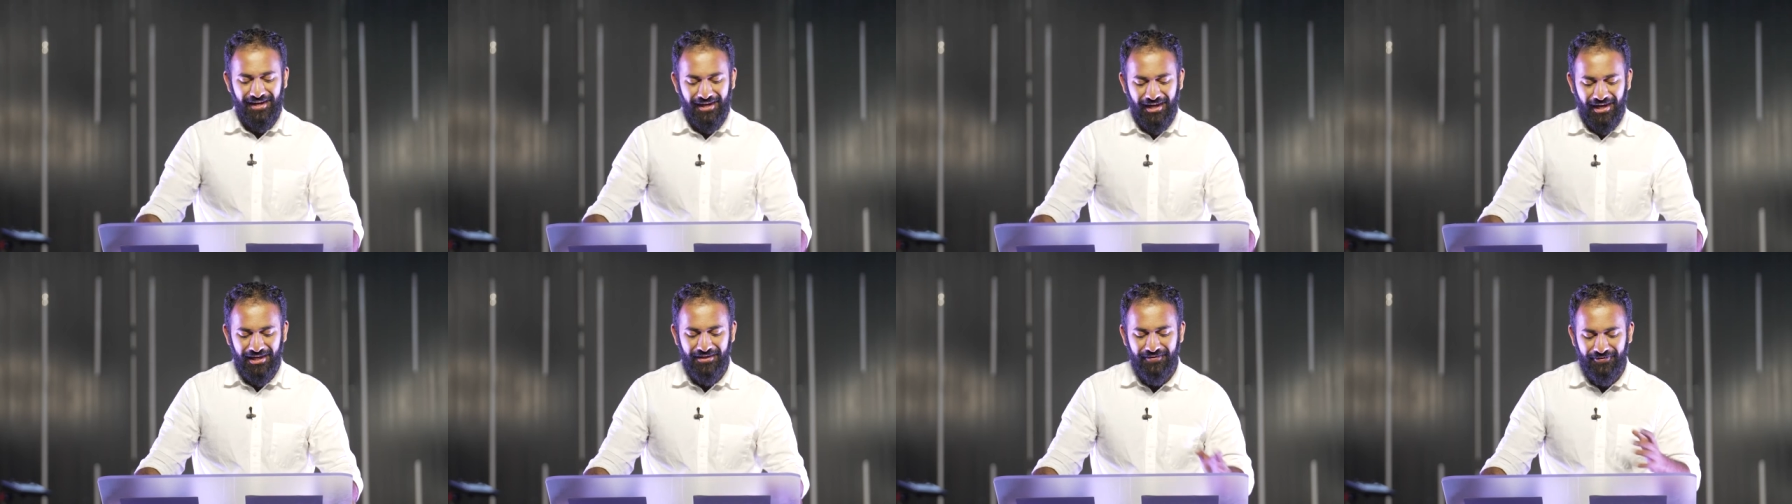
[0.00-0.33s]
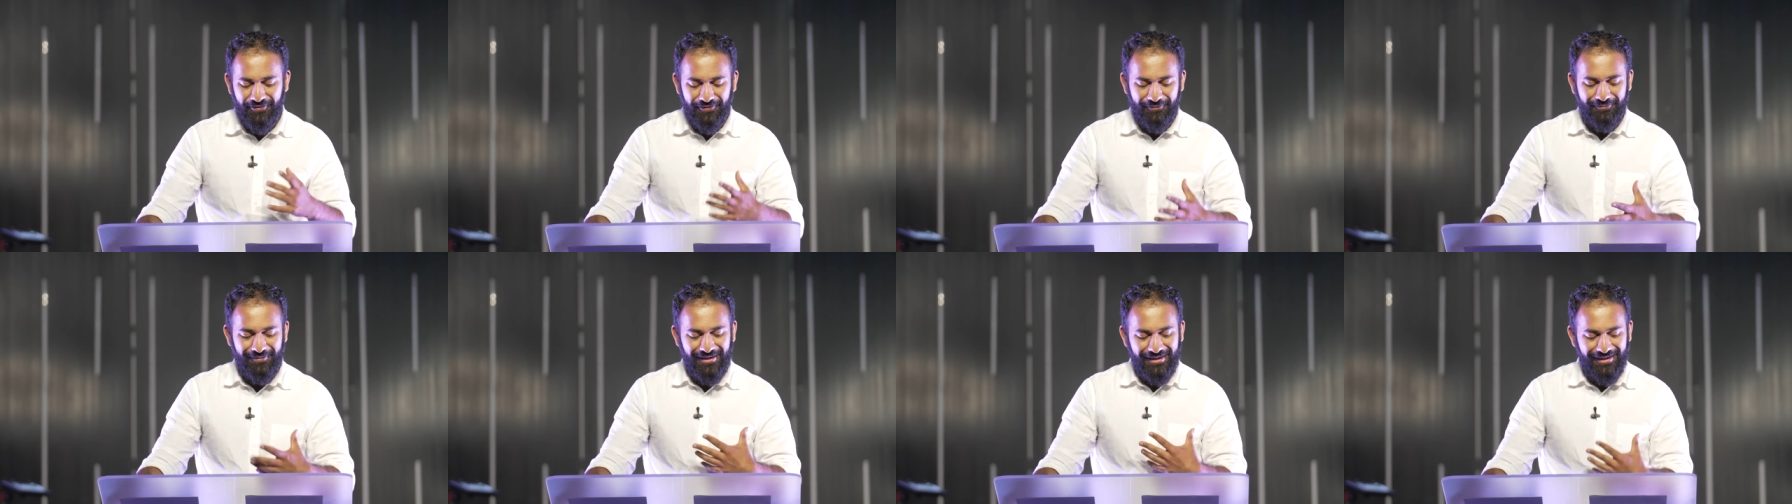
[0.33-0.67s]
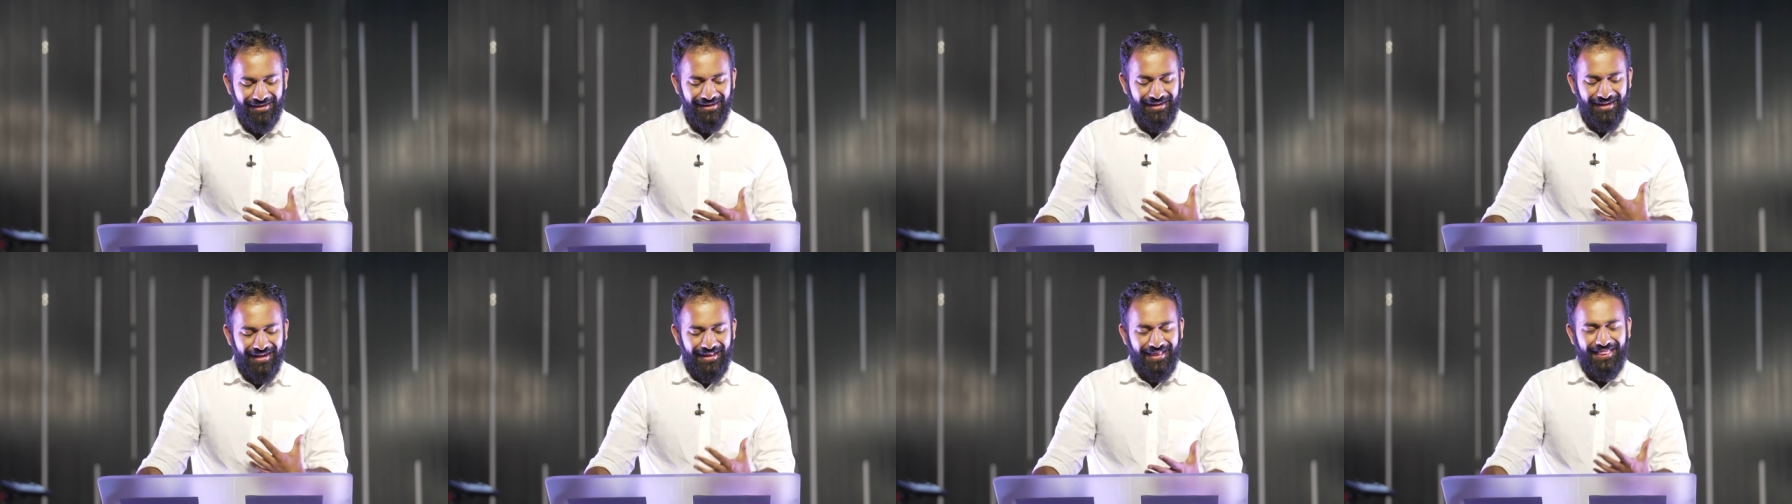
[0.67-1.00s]
And for
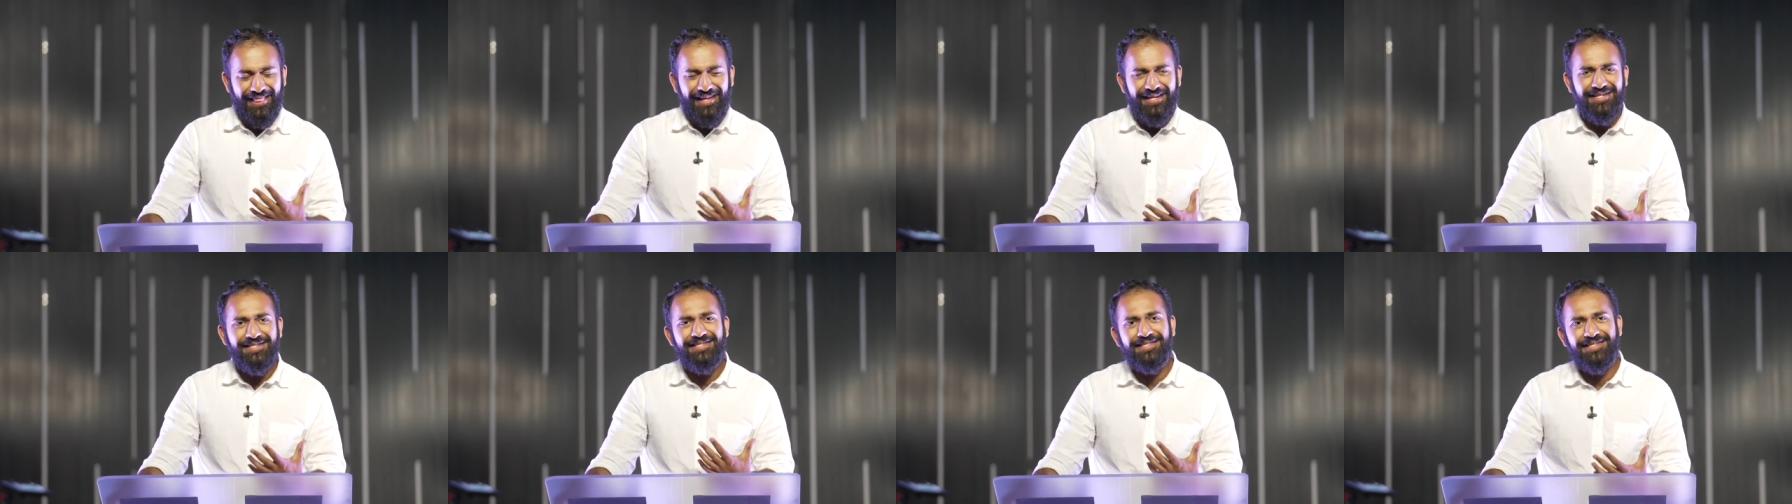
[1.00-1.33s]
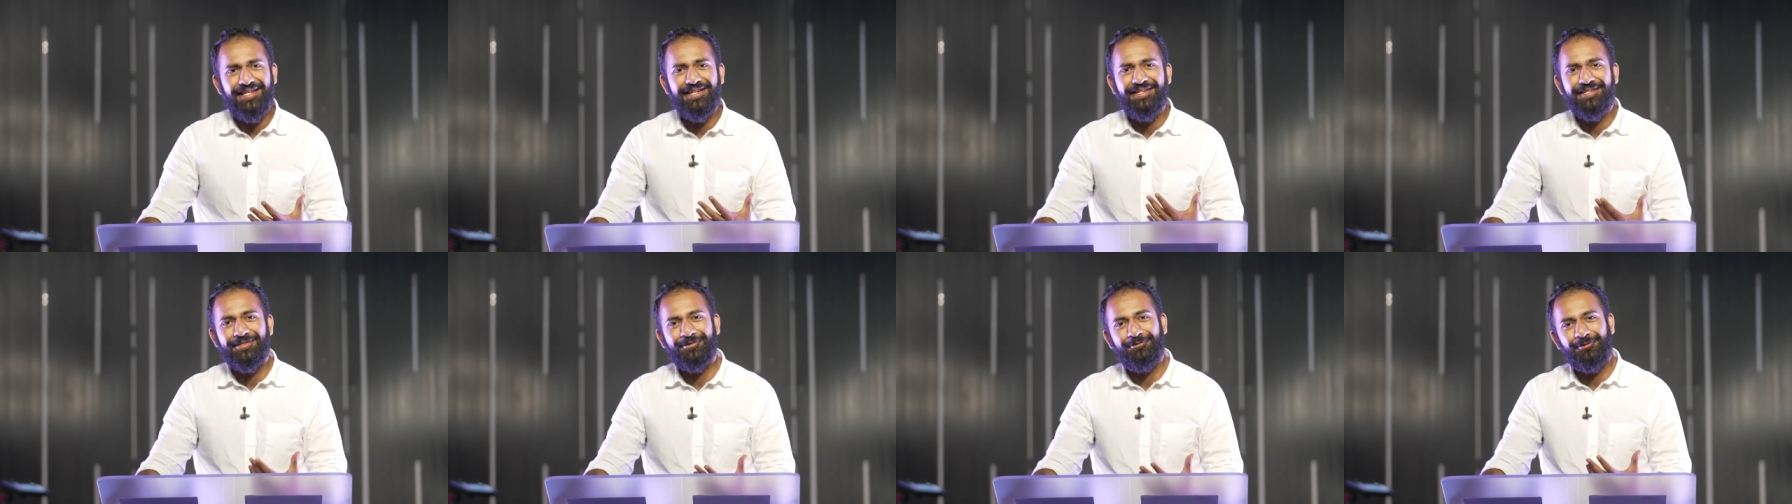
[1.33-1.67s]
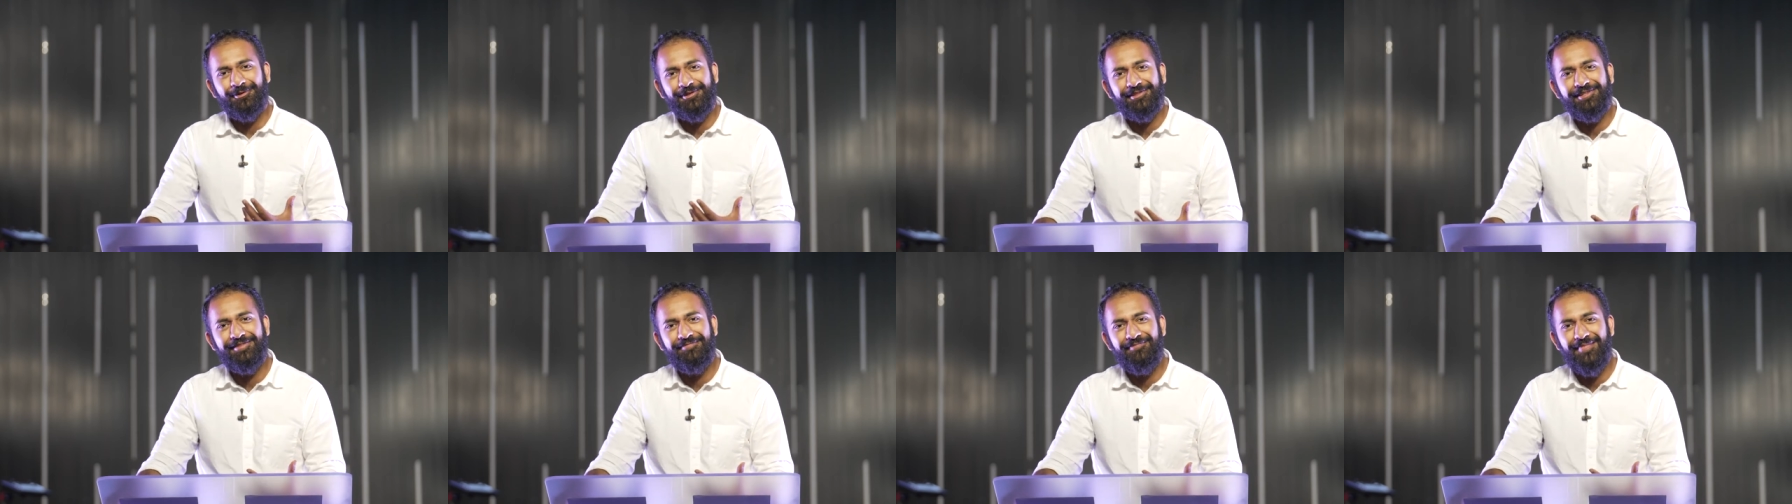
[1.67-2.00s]
me, these things
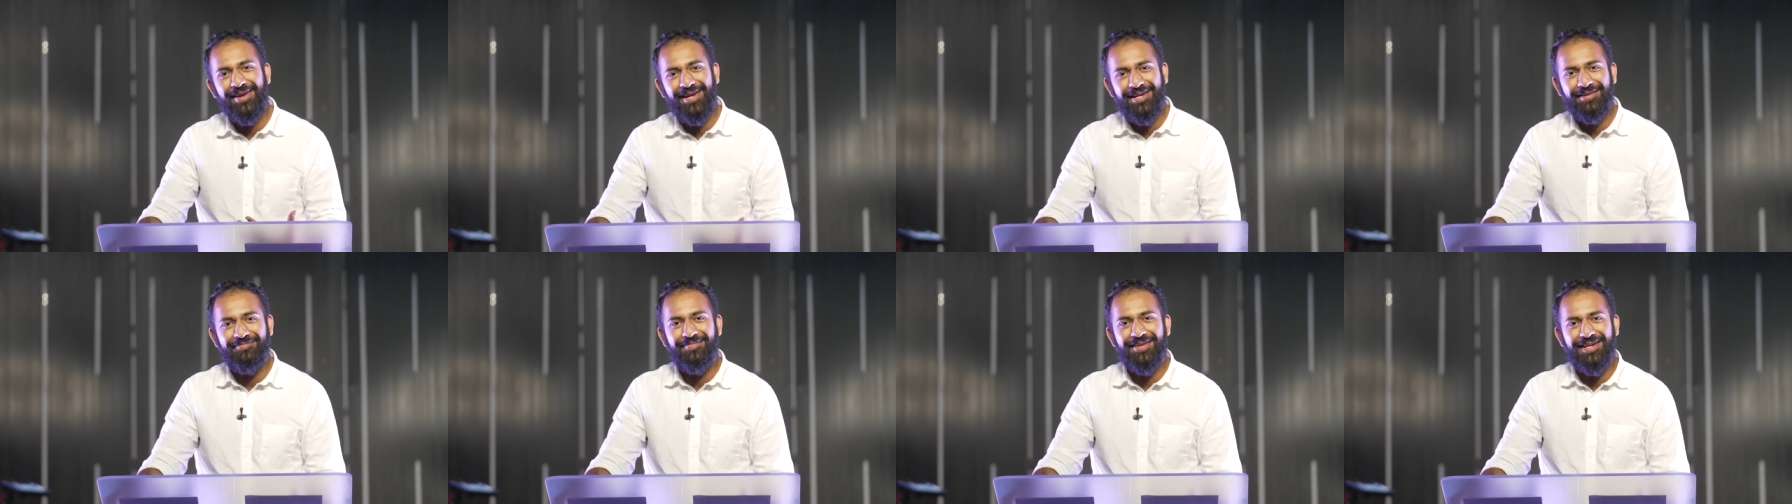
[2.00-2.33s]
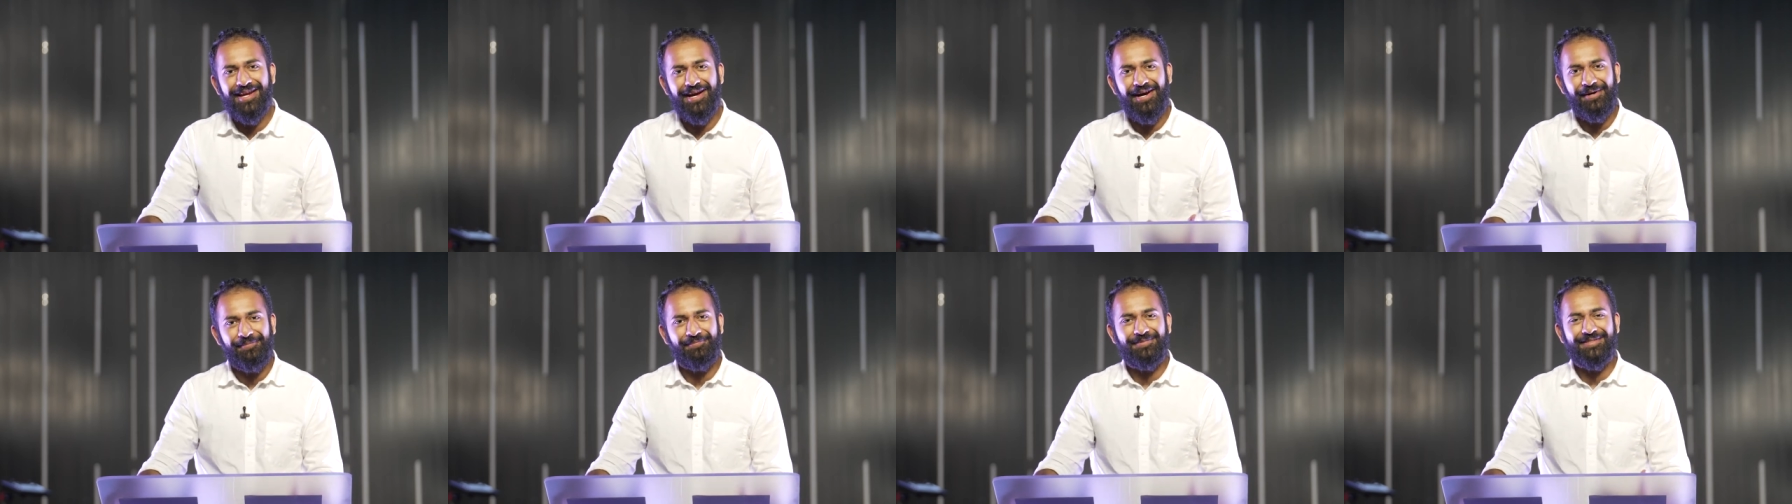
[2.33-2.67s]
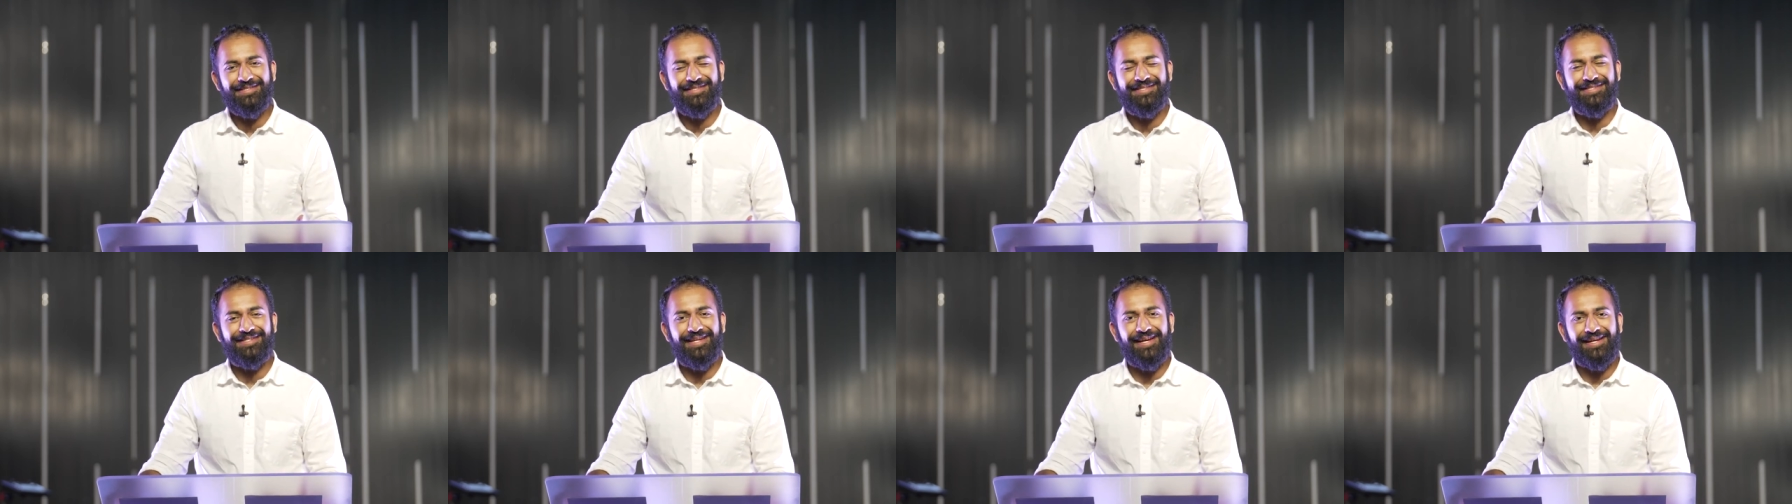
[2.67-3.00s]
really made me
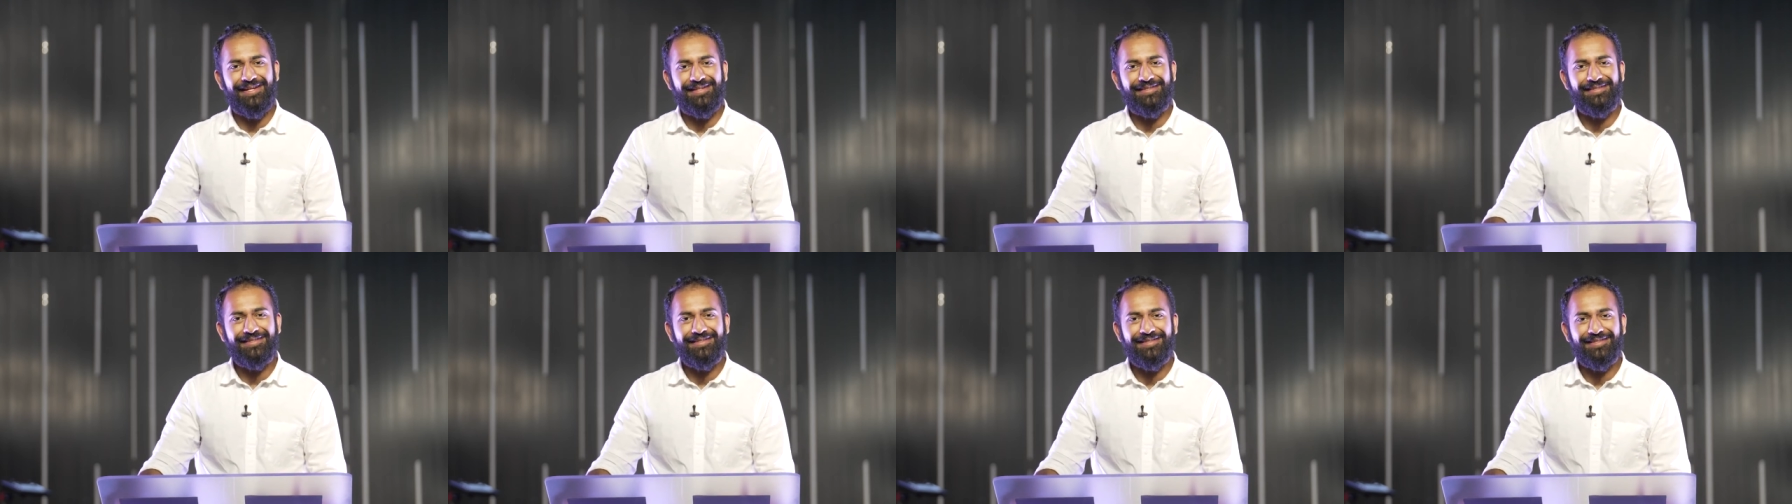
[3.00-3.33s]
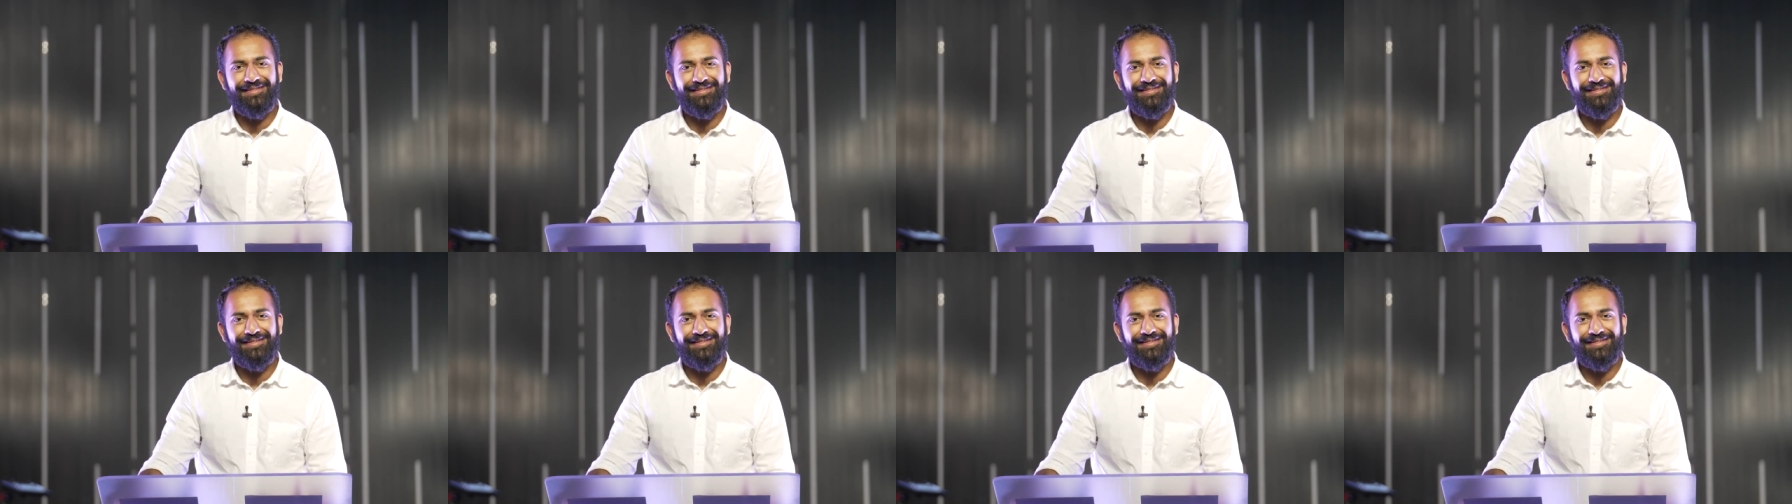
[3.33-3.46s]
upset.